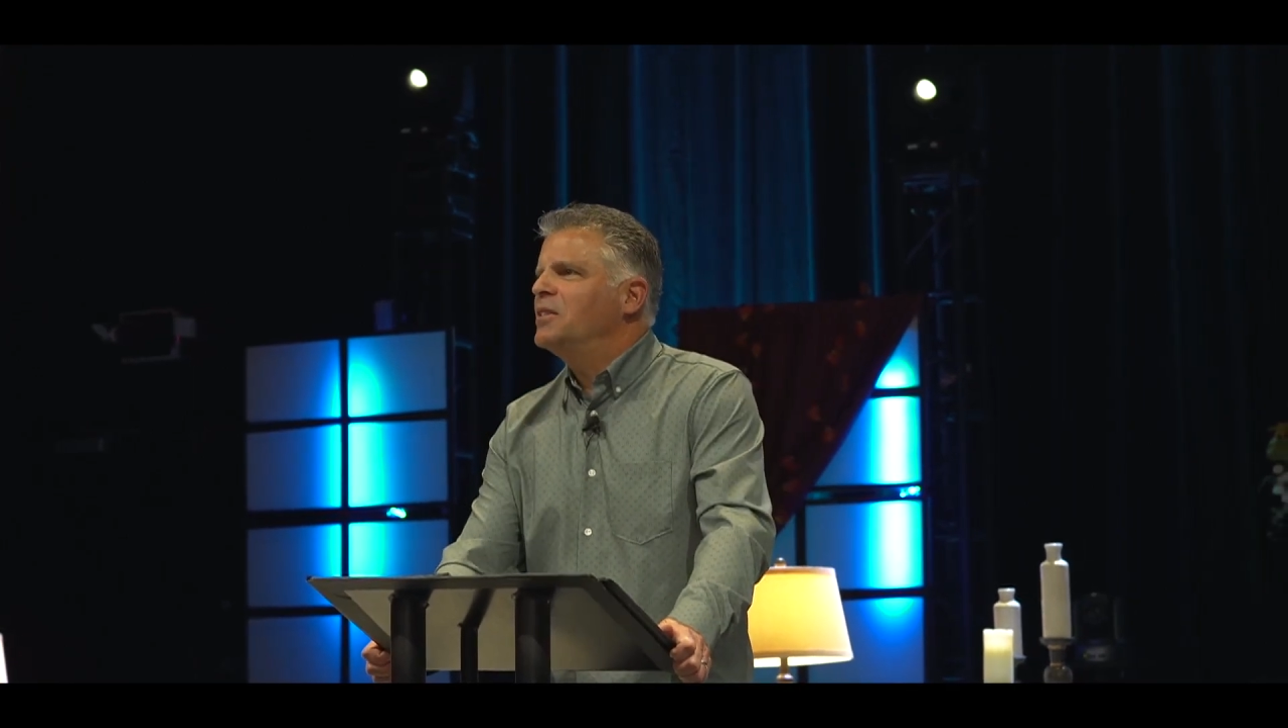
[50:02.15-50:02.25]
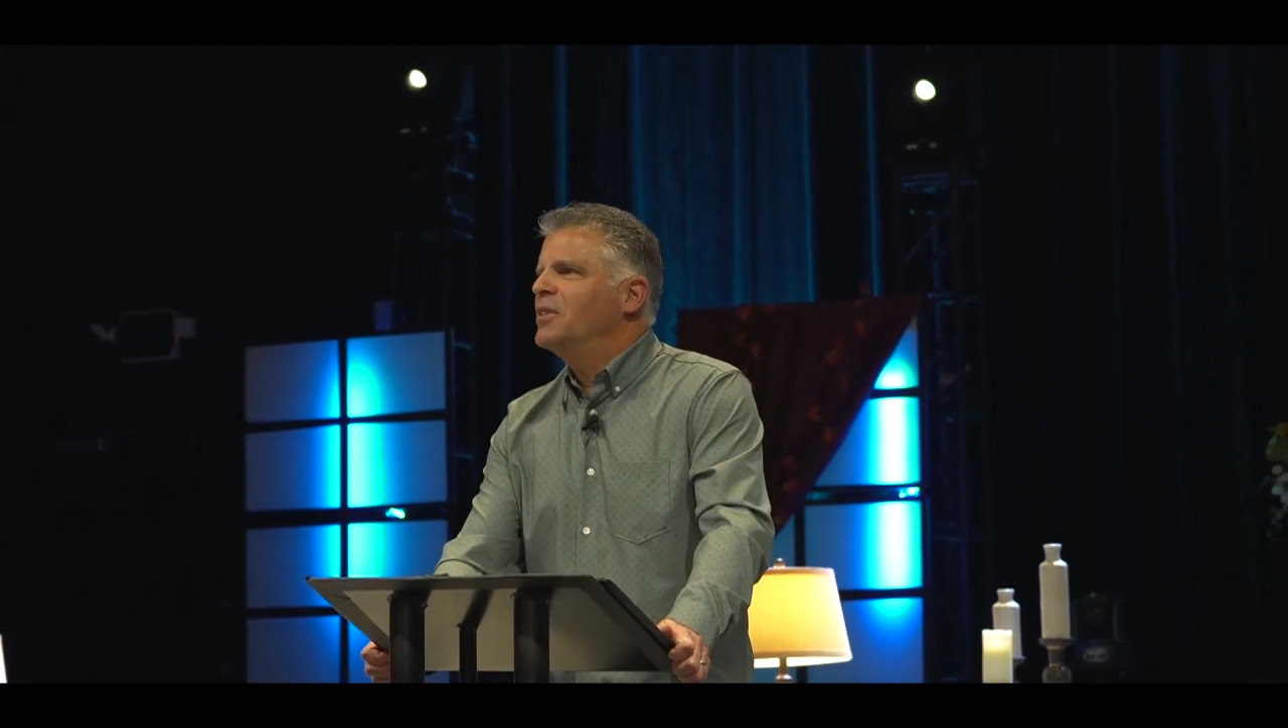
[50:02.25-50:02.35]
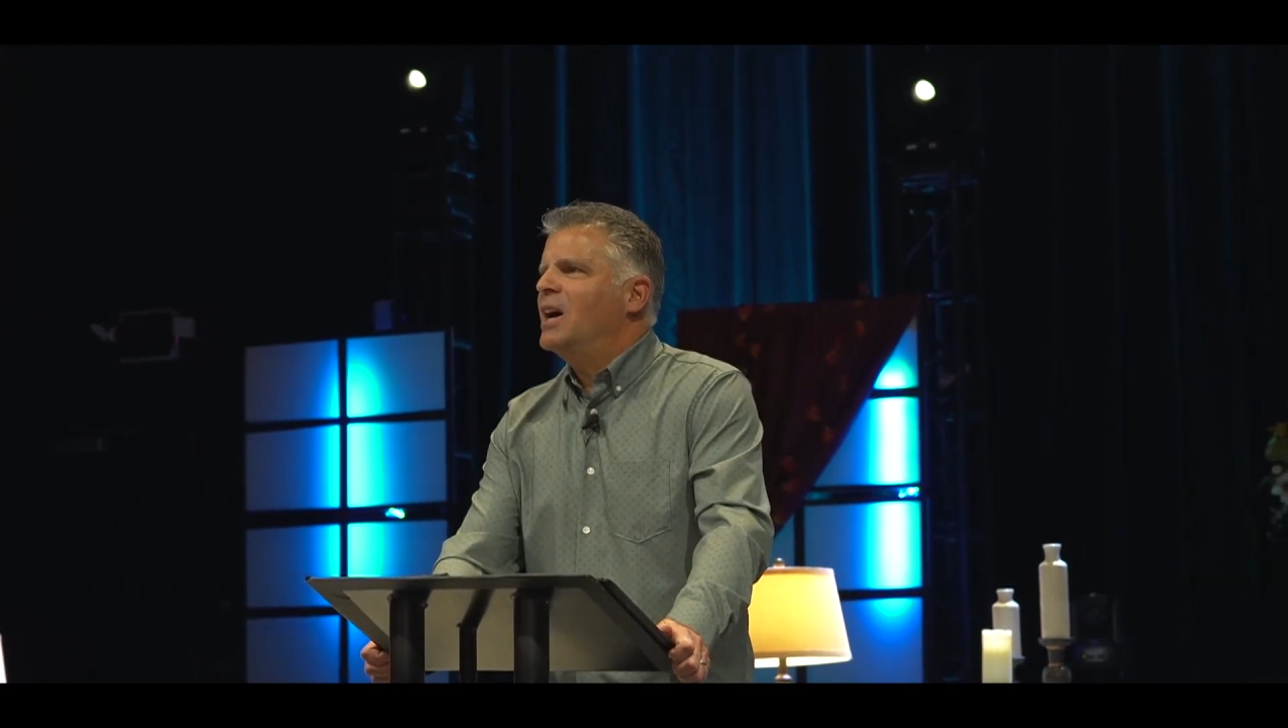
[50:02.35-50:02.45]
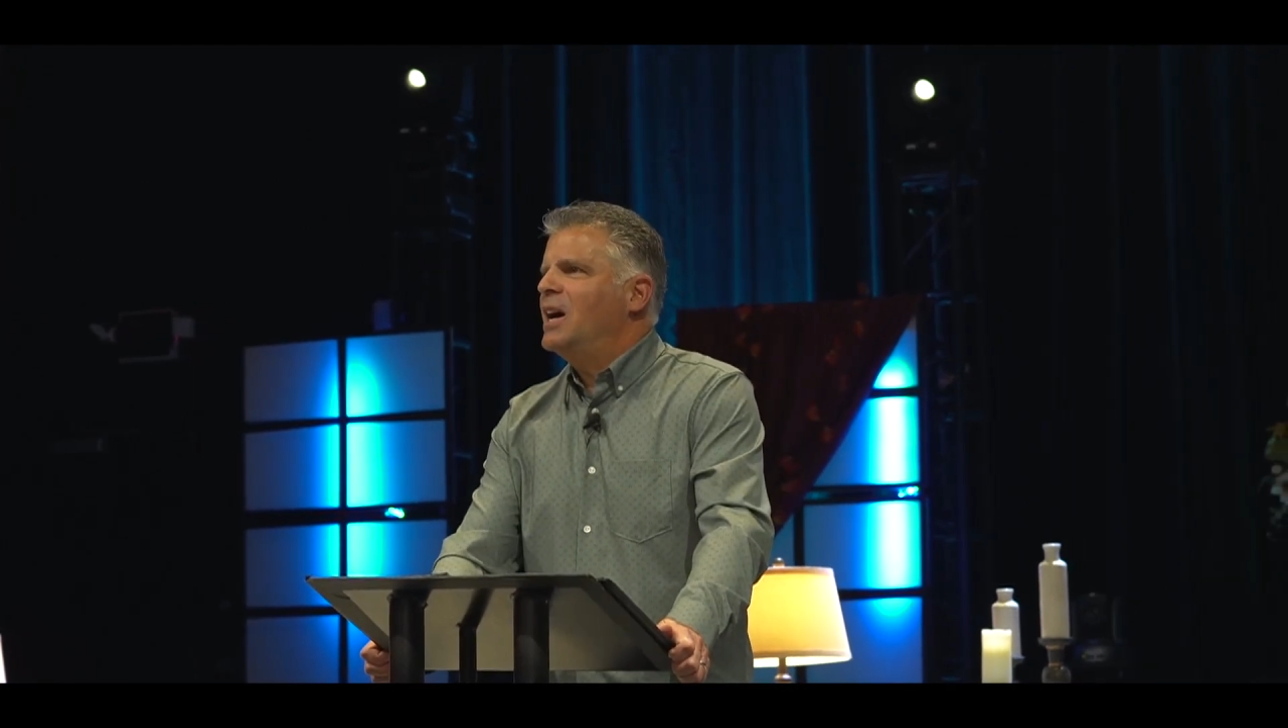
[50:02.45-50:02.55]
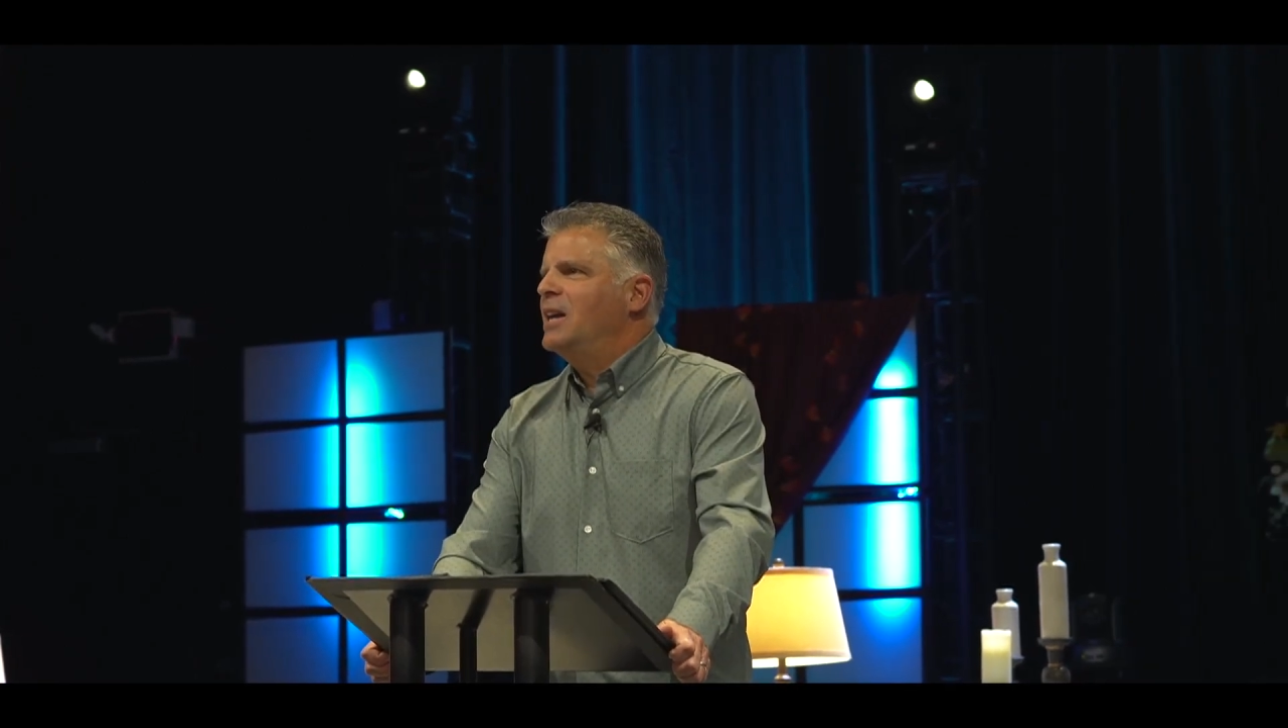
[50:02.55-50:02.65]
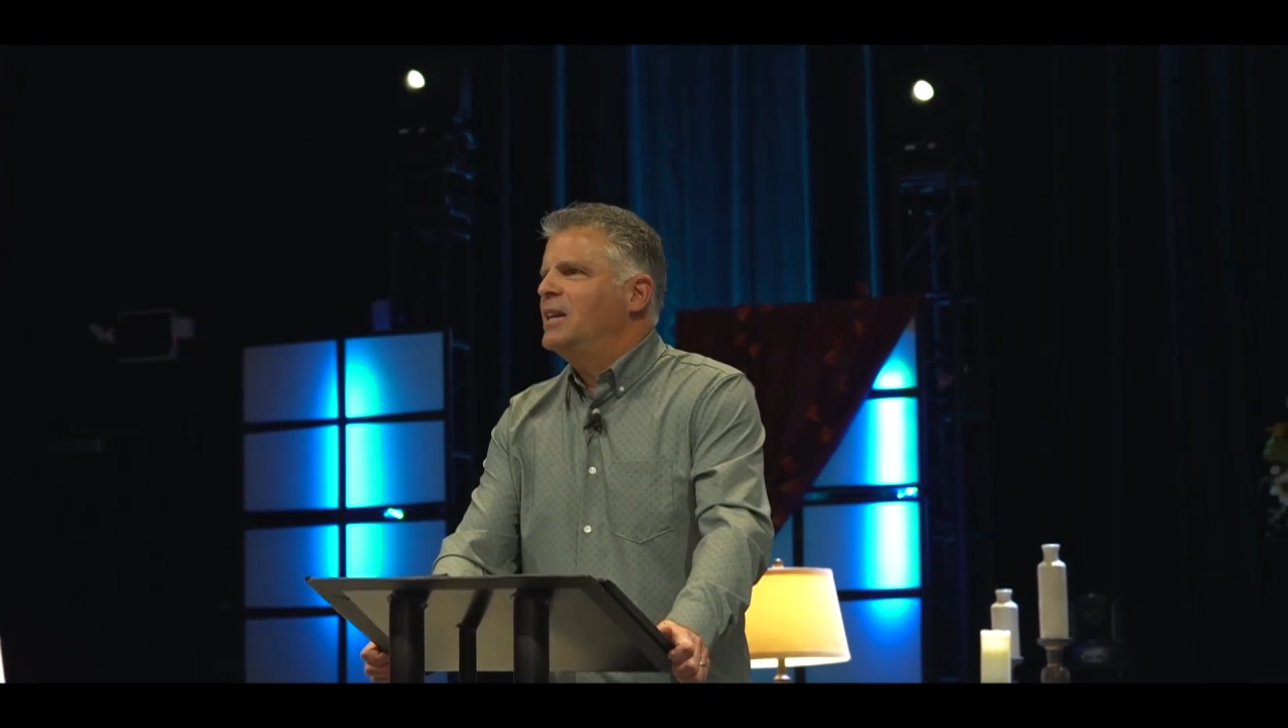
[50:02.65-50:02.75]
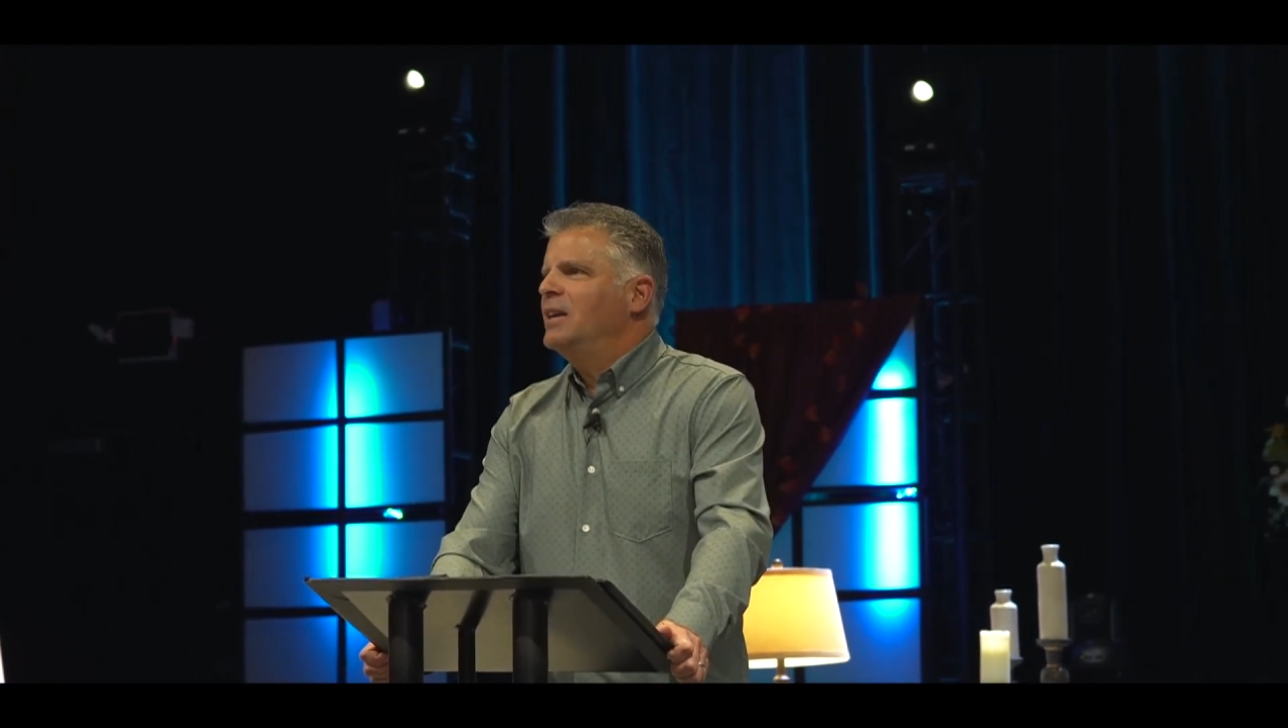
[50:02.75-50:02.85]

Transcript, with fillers: of God